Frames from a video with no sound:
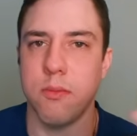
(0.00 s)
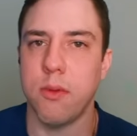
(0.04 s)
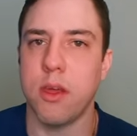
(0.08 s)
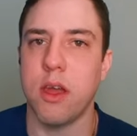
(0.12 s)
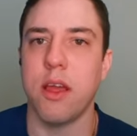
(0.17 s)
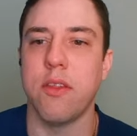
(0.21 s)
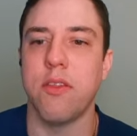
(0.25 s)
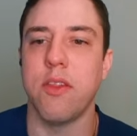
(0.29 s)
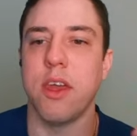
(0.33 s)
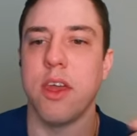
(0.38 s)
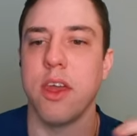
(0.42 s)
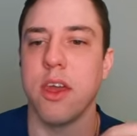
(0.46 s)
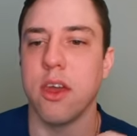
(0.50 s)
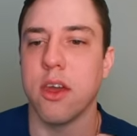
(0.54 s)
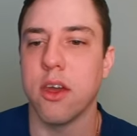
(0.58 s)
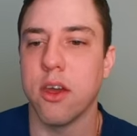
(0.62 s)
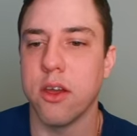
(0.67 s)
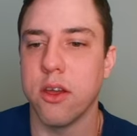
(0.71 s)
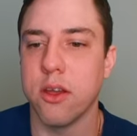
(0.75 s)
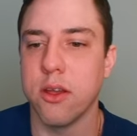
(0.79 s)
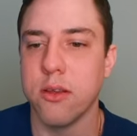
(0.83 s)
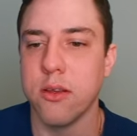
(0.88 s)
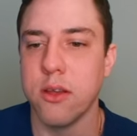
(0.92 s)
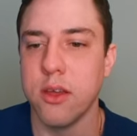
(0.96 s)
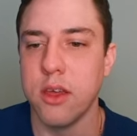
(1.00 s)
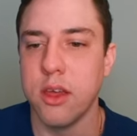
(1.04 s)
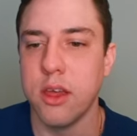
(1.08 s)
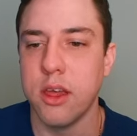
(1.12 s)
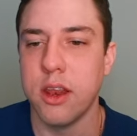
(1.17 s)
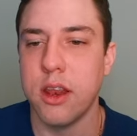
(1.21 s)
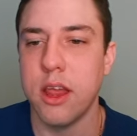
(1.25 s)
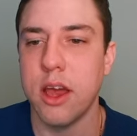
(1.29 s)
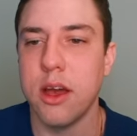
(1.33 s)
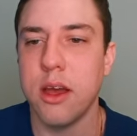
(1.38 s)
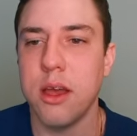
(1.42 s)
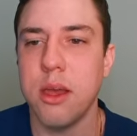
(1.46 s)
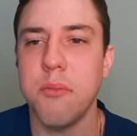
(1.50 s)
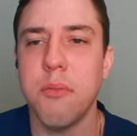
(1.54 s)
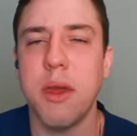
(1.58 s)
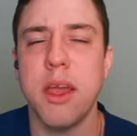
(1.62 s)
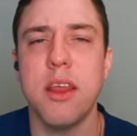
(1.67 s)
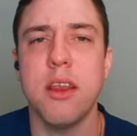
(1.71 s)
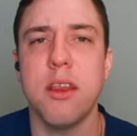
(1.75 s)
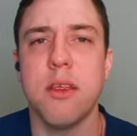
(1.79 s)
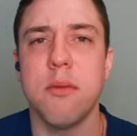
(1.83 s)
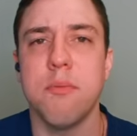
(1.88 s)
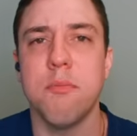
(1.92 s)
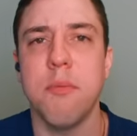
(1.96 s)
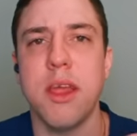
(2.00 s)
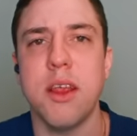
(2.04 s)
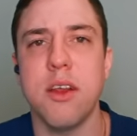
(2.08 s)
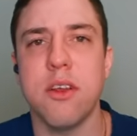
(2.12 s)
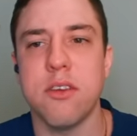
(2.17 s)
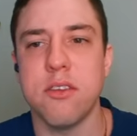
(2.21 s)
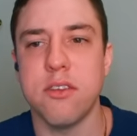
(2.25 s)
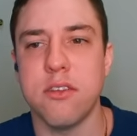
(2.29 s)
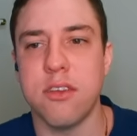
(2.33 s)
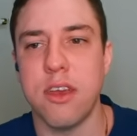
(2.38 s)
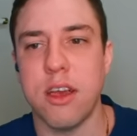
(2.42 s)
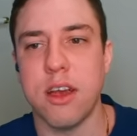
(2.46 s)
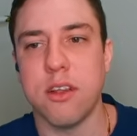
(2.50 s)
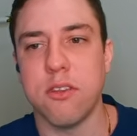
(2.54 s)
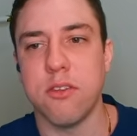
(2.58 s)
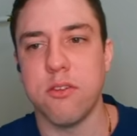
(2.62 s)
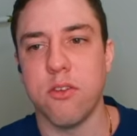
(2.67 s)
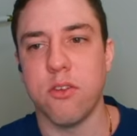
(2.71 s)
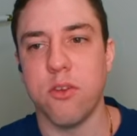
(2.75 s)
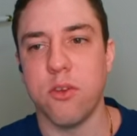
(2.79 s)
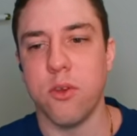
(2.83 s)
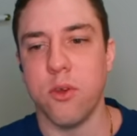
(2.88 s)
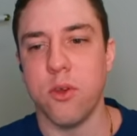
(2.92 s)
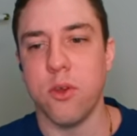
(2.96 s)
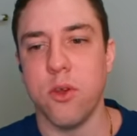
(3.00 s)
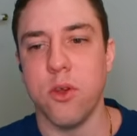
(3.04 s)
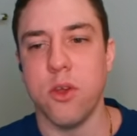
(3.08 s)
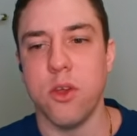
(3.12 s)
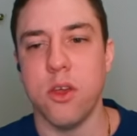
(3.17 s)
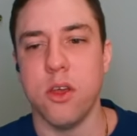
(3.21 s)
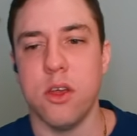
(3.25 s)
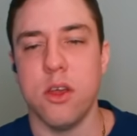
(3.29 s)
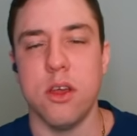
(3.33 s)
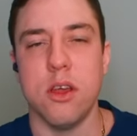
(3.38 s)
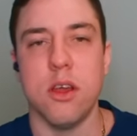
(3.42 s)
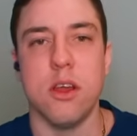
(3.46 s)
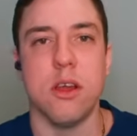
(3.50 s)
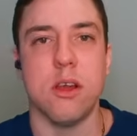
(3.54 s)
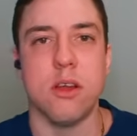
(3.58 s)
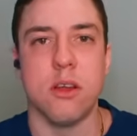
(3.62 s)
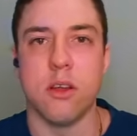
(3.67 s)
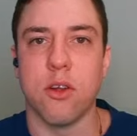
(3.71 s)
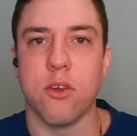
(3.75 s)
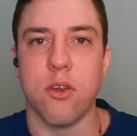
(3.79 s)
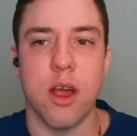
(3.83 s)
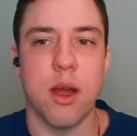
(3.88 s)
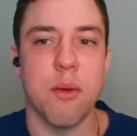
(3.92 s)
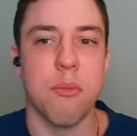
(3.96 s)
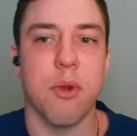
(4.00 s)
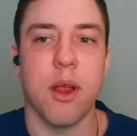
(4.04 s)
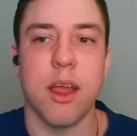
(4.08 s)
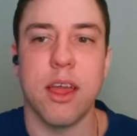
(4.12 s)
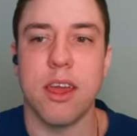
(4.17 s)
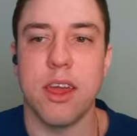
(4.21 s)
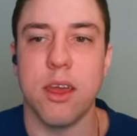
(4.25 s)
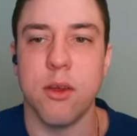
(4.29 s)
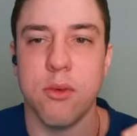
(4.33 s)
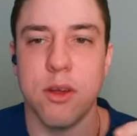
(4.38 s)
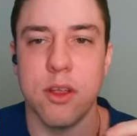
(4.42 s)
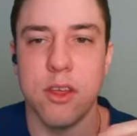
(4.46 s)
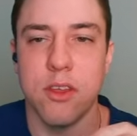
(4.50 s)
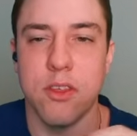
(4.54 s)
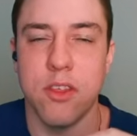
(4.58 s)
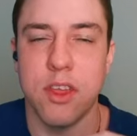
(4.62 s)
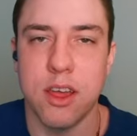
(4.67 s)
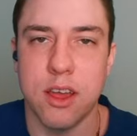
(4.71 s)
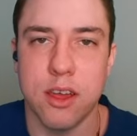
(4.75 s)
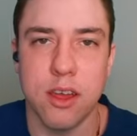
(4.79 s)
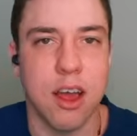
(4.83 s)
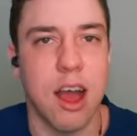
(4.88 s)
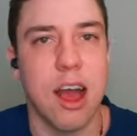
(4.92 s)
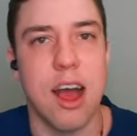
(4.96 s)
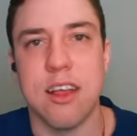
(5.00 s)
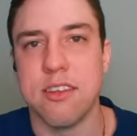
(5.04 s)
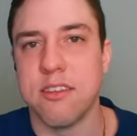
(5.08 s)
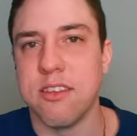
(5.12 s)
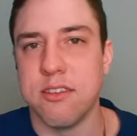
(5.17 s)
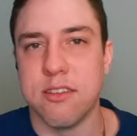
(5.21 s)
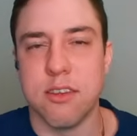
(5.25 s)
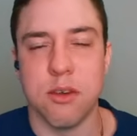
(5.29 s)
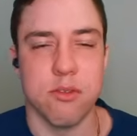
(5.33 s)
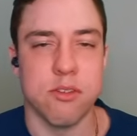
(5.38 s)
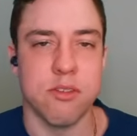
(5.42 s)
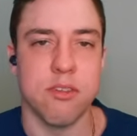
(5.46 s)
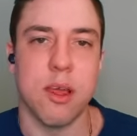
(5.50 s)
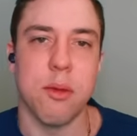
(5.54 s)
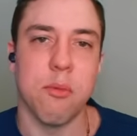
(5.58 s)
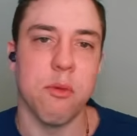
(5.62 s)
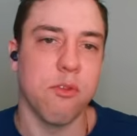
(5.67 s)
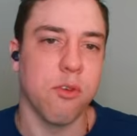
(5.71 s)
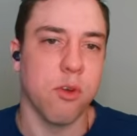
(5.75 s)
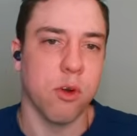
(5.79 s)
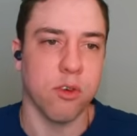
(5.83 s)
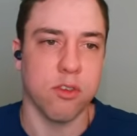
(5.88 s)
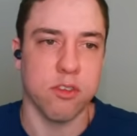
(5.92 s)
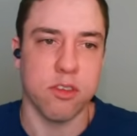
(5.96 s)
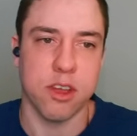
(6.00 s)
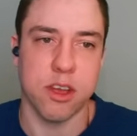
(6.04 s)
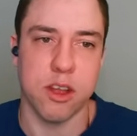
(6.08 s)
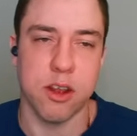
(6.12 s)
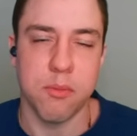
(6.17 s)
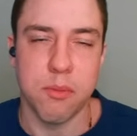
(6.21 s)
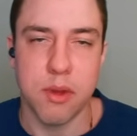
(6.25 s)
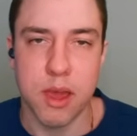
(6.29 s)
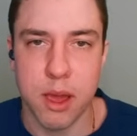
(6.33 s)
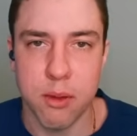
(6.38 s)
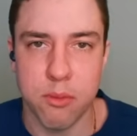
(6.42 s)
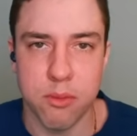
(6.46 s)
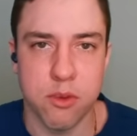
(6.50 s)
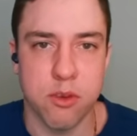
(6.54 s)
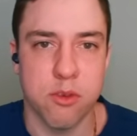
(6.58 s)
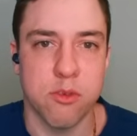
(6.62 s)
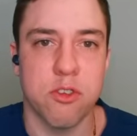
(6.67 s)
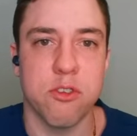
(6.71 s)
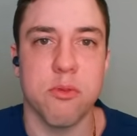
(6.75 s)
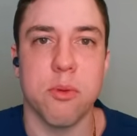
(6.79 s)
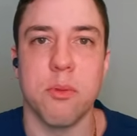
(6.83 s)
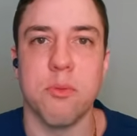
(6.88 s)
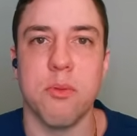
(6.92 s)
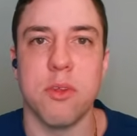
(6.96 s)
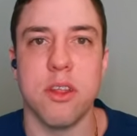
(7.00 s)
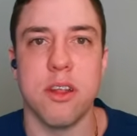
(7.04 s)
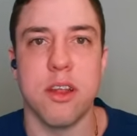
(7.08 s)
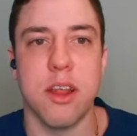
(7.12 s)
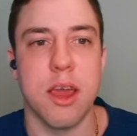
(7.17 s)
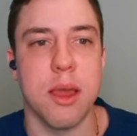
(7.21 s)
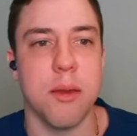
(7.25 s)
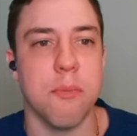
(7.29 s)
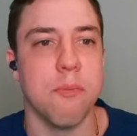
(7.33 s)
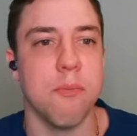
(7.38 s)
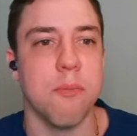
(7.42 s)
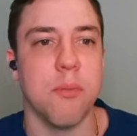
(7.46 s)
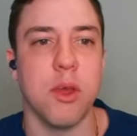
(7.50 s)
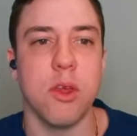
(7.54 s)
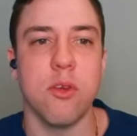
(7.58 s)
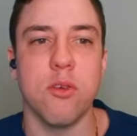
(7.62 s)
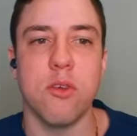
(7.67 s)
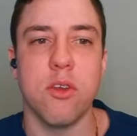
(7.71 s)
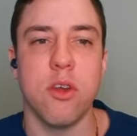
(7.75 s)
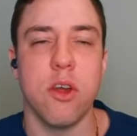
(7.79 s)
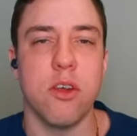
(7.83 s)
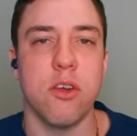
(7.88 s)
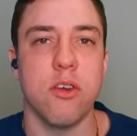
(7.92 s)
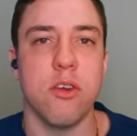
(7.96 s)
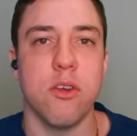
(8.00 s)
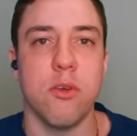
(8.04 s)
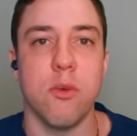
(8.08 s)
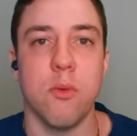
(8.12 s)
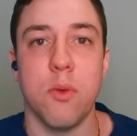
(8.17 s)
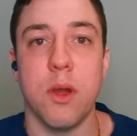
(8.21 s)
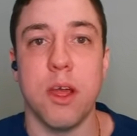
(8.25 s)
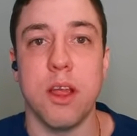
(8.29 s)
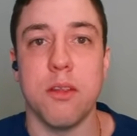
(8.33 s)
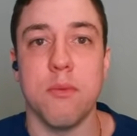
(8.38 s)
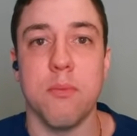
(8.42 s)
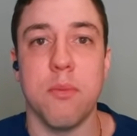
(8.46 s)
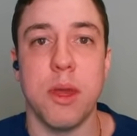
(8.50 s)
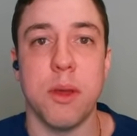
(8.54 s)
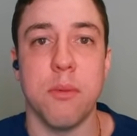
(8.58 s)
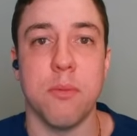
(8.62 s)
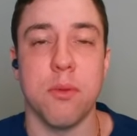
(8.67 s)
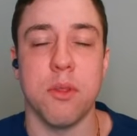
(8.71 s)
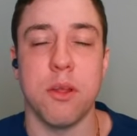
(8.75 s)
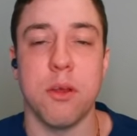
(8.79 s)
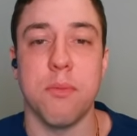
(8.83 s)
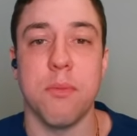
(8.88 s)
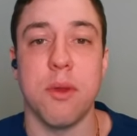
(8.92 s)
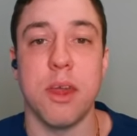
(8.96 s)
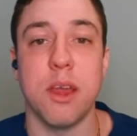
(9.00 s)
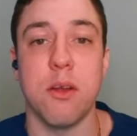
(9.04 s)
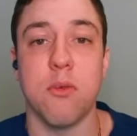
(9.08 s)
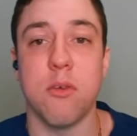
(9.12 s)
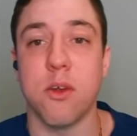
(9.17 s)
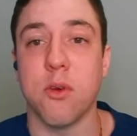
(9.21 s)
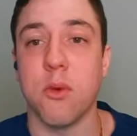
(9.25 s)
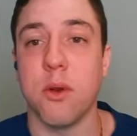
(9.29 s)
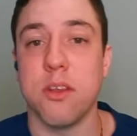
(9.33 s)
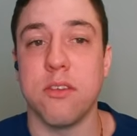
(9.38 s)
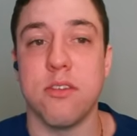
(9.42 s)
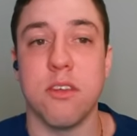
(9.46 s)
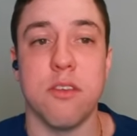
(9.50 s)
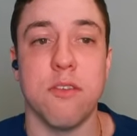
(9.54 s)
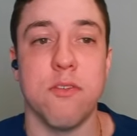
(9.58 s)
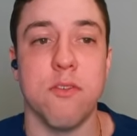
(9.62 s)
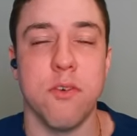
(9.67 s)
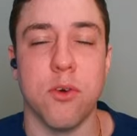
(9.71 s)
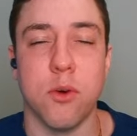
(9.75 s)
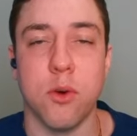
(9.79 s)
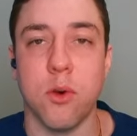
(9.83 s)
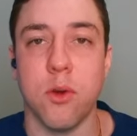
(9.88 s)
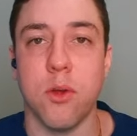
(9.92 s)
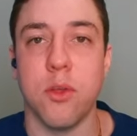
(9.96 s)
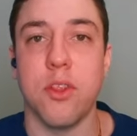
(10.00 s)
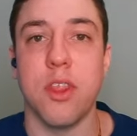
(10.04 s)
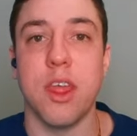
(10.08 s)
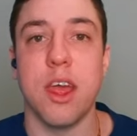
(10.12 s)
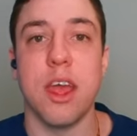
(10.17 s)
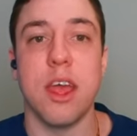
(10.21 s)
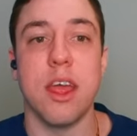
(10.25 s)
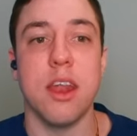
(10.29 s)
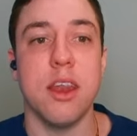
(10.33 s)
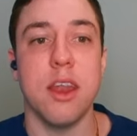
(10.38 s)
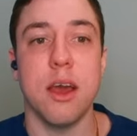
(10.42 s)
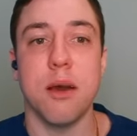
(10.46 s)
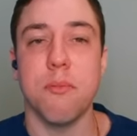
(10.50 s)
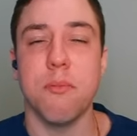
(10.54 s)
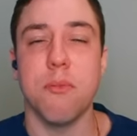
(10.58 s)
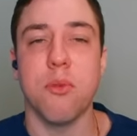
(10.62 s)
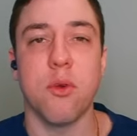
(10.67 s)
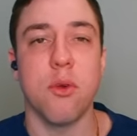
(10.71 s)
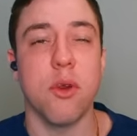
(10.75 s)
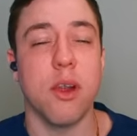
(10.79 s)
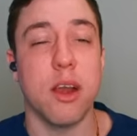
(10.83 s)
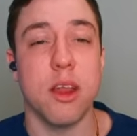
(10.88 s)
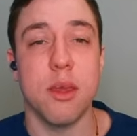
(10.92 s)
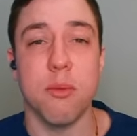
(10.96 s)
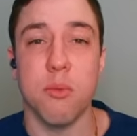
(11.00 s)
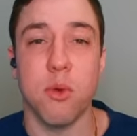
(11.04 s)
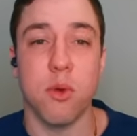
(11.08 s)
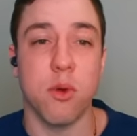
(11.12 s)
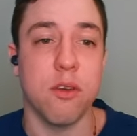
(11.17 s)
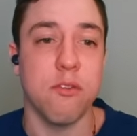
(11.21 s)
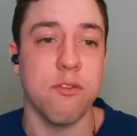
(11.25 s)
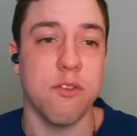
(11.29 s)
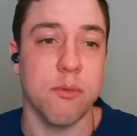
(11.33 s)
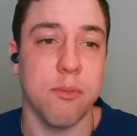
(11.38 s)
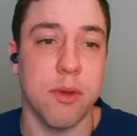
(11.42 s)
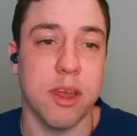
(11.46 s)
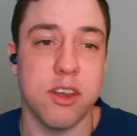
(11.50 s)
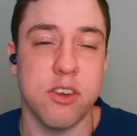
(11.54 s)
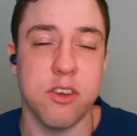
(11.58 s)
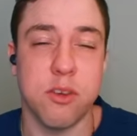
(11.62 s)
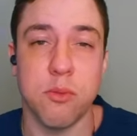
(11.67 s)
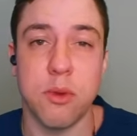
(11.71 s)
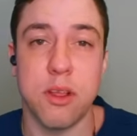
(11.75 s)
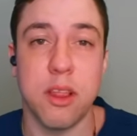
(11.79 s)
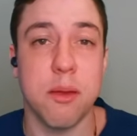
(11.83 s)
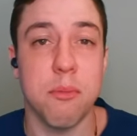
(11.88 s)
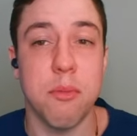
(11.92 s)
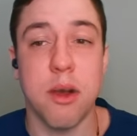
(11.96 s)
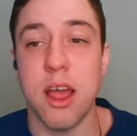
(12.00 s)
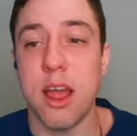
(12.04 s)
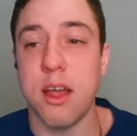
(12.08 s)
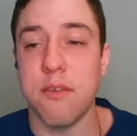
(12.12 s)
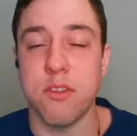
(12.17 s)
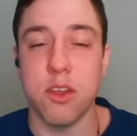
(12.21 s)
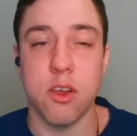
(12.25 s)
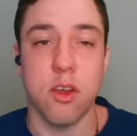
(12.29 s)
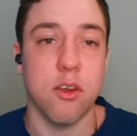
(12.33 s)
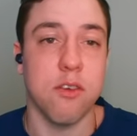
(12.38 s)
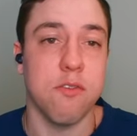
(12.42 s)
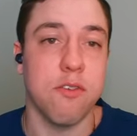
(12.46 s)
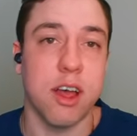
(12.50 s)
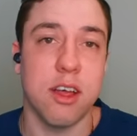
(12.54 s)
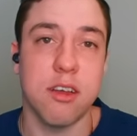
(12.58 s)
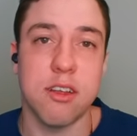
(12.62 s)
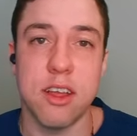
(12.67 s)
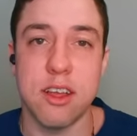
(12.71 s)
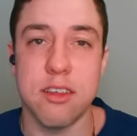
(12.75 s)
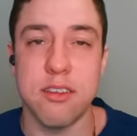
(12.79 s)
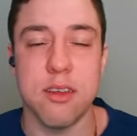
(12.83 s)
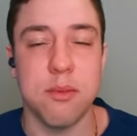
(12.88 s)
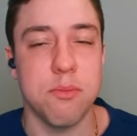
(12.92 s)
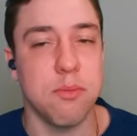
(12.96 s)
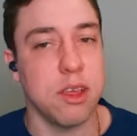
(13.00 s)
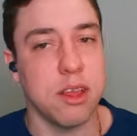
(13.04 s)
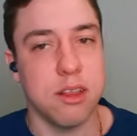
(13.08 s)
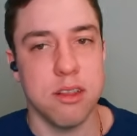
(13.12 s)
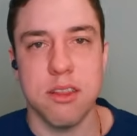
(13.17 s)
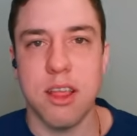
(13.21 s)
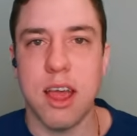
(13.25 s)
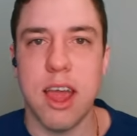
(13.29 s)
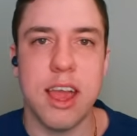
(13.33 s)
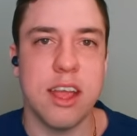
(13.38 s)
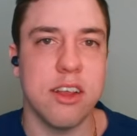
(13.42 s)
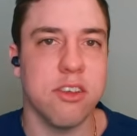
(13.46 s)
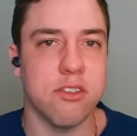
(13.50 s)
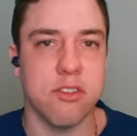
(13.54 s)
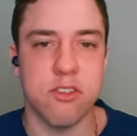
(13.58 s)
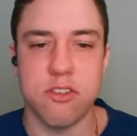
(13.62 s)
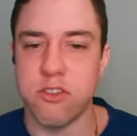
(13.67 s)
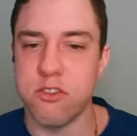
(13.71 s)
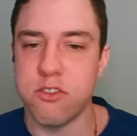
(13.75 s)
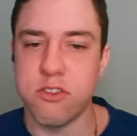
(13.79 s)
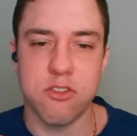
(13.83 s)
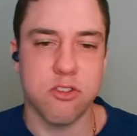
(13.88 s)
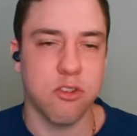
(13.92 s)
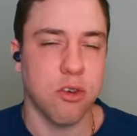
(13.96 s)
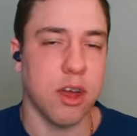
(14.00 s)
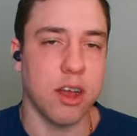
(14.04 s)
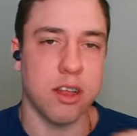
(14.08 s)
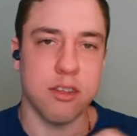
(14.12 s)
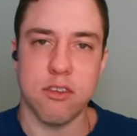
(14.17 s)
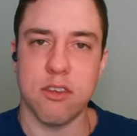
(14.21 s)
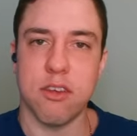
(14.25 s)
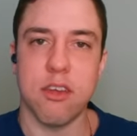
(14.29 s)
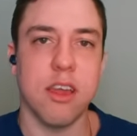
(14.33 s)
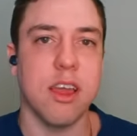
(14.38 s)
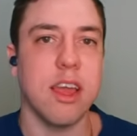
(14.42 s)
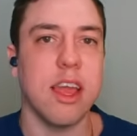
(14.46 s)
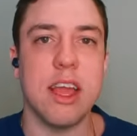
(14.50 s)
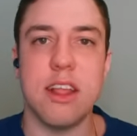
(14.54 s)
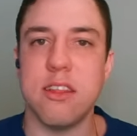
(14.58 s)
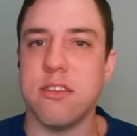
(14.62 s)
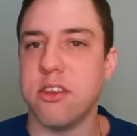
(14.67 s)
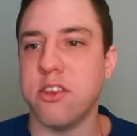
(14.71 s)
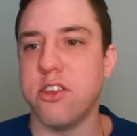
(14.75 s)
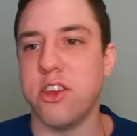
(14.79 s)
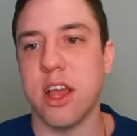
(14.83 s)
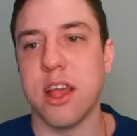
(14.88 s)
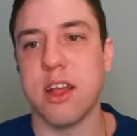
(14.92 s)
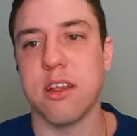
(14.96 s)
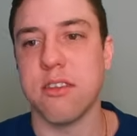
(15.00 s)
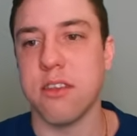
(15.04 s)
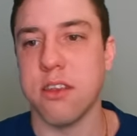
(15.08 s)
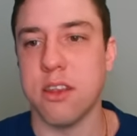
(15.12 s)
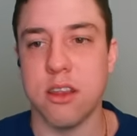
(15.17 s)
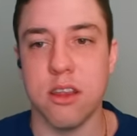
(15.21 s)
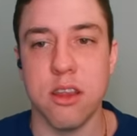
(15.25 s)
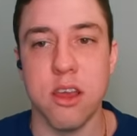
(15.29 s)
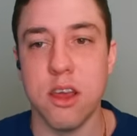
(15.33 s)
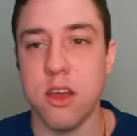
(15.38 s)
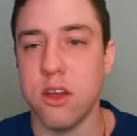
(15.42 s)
and there you go. Now, it may not sound too groundbreaking when you think asking someone's name. Of course, they're going to be able to respond with a name, but you'll know when people are being requested for their number or any more information where they might have to go validate something. The agent's just trying to interject and